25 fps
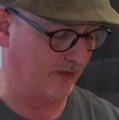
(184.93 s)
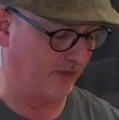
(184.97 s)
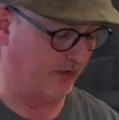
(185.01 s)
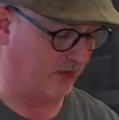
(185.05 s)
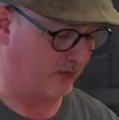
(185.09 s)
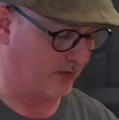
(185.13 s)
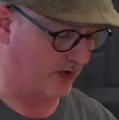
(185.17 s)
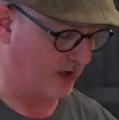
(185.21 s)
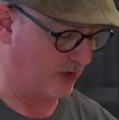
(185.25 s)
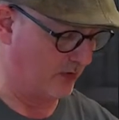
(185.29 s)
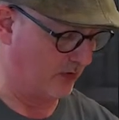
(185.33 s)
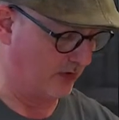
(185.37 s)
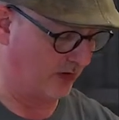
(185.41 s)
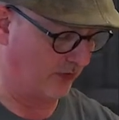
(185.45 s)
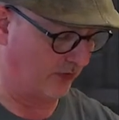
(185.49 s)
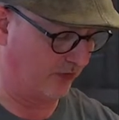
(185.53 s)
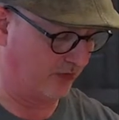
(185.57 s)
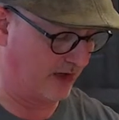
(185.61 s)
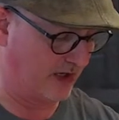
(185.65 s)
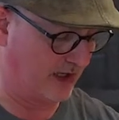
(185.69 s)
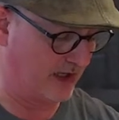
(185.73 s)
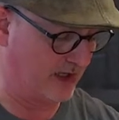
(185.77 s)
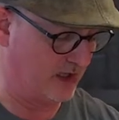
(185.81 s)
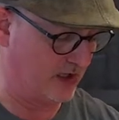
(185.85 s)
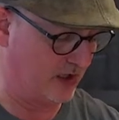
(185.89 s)
So what you want to
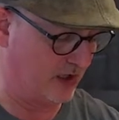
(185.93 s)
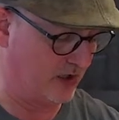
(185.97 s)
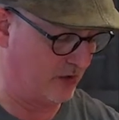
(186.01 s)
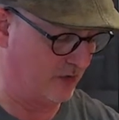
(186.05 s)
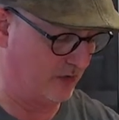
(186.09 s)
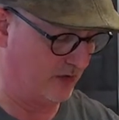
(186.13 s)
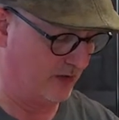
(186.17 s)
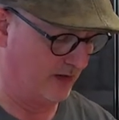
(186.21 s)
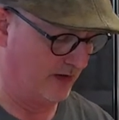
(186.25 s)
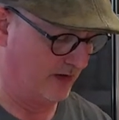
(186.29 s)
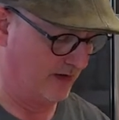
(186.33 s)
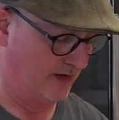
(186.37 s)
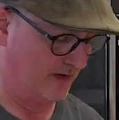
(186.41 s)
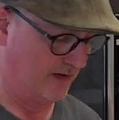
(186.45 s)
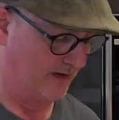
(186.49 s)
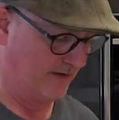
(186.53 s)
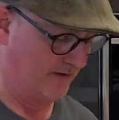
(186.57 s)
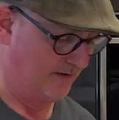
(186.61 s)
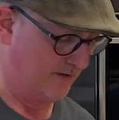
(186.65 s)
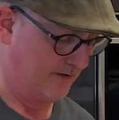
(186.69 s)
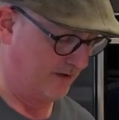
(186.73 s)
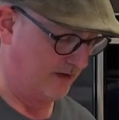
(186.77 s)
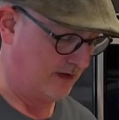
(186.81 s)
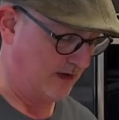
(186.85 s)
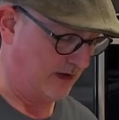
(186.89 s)
try and do
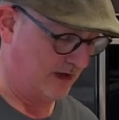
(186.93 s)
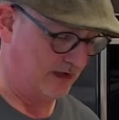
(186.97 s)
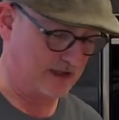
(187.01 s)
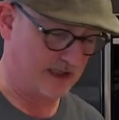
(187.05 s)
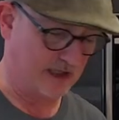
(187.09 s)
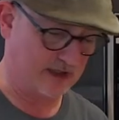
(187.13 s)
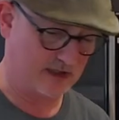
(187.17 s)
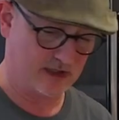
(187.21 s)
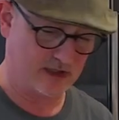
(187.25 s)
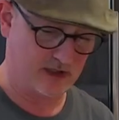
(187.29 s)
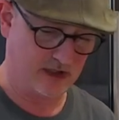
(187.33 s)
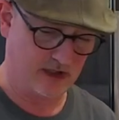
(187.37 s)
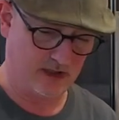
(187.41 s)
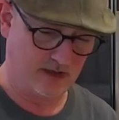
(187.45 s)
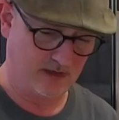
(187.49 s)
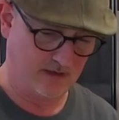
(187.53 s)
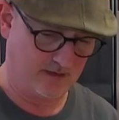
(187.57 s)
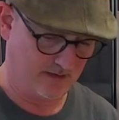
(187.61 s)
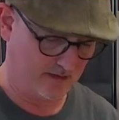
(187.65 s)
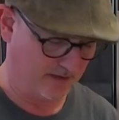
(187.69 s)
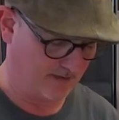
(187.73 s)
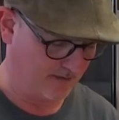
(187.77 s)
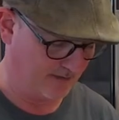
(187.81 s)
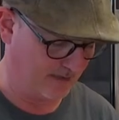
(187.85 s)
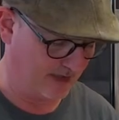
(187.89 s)
is, as you're
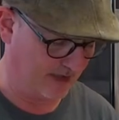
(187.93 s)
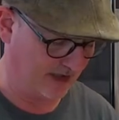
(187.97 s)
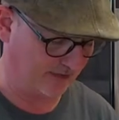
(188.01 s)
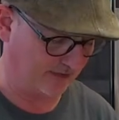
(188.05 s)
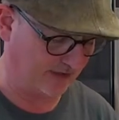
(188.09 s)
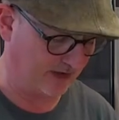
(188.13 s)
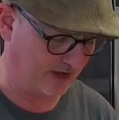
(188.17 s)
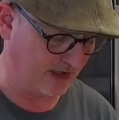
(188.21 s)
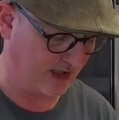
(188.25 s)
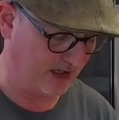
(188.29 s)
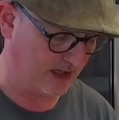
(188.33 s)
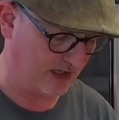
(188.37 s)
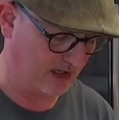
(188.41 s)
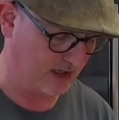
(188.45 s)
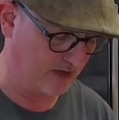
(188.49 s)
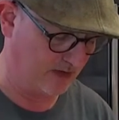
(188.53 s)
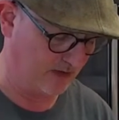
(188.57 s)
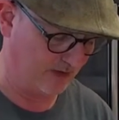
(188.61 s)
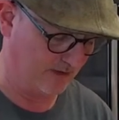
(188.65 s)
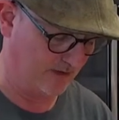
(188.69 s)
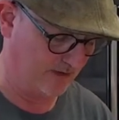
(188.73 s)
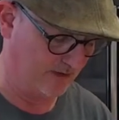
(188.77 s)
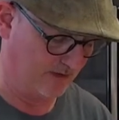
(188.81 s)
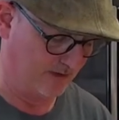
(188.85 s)
mixing it in,